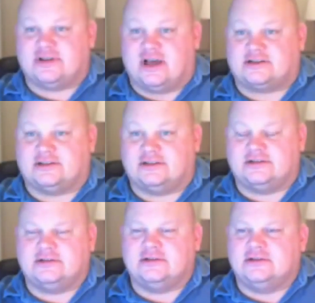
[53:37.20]
actually.
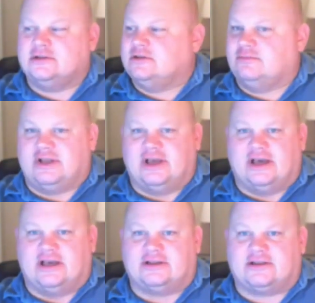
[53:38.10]
But yeah,
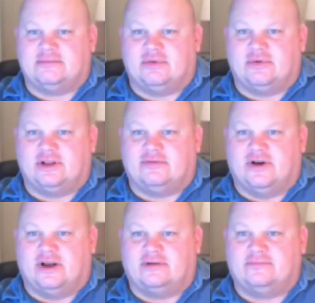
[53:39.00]
it can oh. be really
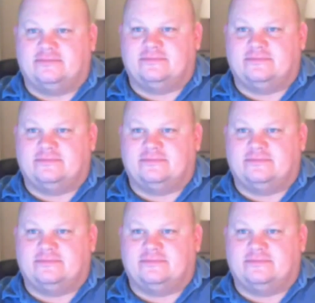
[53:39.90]
fun.